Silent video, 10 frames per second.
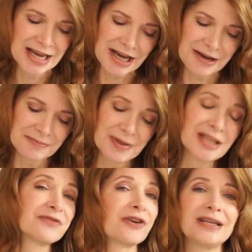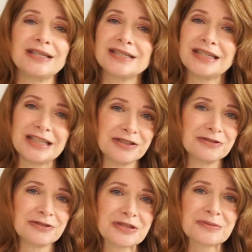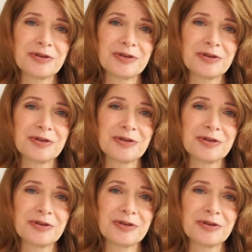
It's very easy to use.